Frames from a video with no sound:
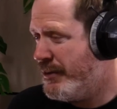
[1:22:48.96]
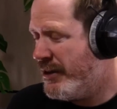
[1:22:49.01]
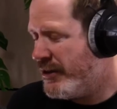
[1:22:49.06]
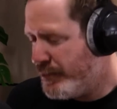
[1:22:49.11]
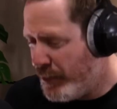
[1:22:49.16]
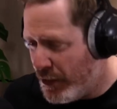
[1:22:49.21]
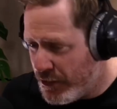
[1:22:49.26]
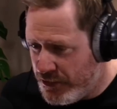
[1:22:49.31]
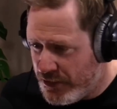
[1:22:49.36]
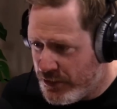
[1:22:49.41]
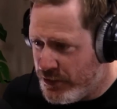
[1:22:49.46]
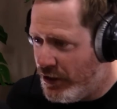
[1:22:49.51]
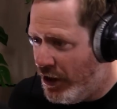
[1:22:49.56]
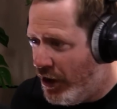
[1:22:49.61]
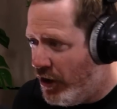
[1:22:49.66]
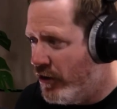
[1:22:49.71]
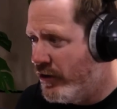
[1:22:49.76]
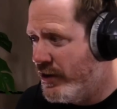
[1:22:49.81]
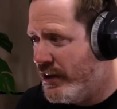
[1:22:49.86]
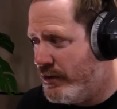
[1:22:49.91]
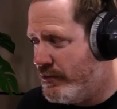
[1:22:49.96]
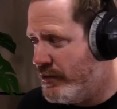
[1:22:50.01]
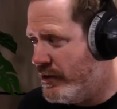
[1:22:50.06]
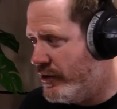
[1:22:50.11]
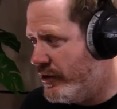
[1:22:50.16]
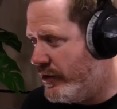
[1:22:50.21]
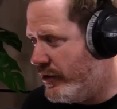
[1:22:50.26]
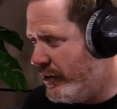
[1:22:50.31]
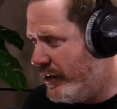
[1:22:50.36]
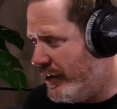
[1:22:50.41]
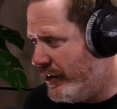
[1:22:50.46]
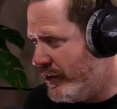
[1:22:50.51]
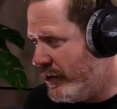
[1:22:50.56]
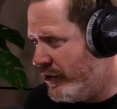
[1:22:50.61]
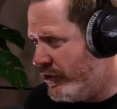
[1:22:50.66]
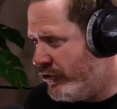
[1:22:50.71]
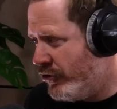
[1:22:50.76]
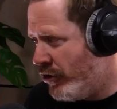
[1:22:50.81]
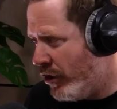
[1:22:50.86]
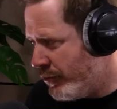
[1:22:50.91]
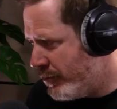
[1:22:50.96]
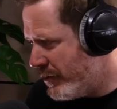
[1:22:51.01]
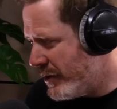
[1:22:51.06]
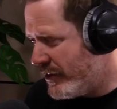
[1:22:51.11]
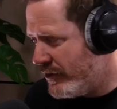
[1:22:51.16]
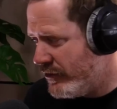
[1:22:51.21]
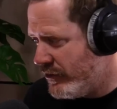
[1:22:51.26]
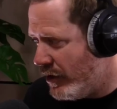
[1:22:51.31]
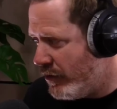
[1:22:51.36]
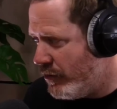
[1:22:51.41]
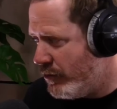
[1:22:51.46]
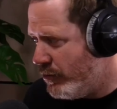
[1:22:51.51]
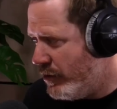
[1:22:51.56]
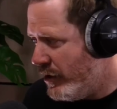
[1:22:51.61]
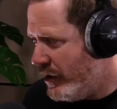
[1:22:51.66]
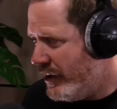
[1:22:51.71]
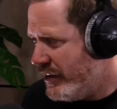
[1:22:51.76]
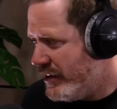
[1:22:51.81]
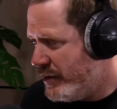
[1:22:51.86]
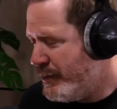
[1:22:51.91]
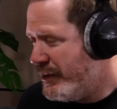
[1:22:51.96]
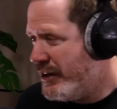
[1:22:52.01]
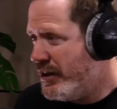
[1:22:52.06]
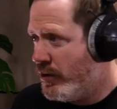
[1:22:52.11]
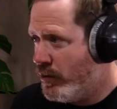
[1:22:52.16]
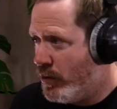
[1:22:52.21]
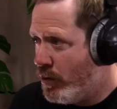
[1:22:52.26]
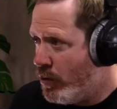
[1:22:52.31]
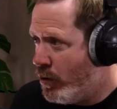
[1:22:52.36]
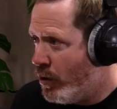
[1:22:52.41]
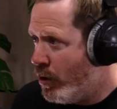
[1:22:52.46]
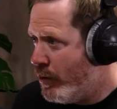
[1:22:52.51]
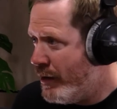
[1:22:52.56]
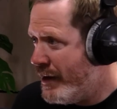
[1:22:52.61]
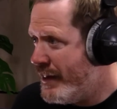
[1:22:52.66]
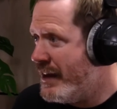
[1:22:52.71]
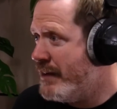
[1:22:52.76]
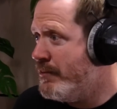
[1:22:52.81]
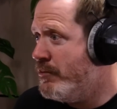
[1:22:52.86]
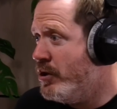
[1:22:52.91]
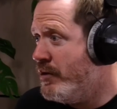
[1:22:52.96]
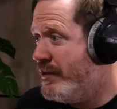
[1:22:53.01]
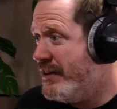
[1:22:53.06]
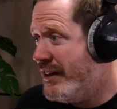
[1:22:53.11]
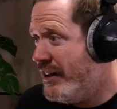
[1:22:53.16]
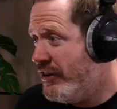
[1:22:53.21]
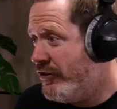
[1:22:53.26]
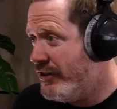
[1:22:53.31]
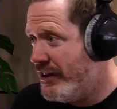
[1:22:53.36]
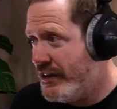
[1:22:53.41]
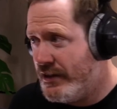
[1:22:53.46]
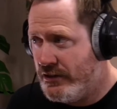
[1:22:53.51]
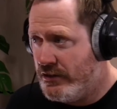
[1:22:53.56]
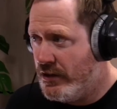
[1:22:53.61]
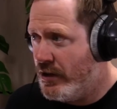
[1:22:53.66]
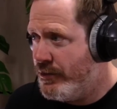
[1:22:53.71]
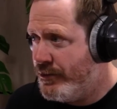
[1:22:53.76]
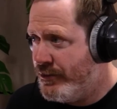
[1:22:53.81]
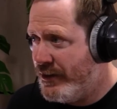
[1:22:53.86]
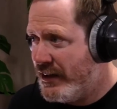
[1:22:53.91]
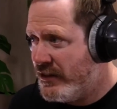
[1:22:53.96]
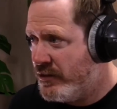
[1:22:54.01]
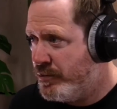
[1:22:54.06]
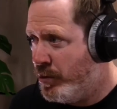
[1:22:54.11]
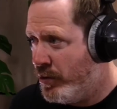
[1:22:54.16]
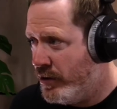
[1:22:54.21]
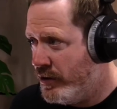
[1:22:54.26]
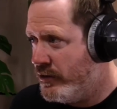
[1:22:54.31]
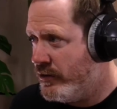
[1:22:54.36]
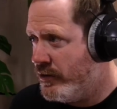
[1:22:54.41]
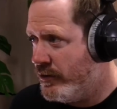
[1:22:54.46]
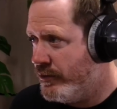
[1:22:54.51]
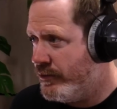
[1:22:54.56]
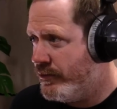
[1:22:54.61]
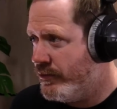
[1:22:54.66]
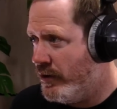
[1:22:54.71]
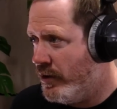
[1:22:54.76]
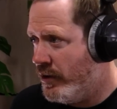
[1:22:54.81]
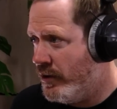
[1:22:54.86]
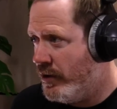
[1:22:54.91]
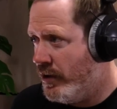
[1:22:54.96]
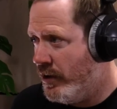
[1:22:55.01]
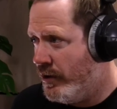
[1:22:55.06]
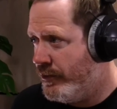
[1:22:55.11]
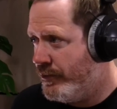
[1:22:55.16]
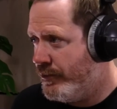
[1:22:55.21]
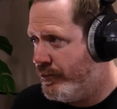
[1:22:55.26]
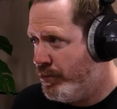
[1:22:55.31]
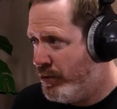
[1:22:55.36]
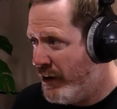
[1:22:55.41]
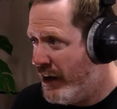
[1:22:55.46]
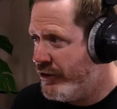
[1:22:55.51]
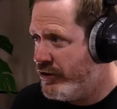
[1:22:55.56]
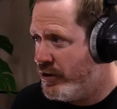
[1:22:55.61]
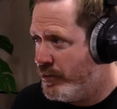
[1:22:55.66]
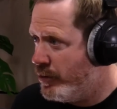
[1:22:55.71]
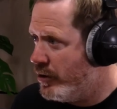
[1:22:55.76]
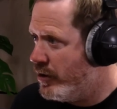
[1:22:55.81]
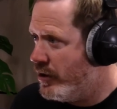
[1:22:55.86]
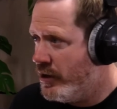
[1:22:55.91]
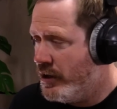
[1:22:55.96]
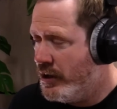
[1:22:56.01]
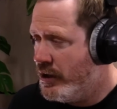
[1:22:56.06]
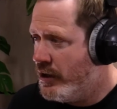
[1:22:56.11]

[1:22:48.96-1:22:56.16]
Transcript: I mean, I suppose you could argue that the chod rig, there's no, depending on what way they move initially, there's no fixed point of pressure, but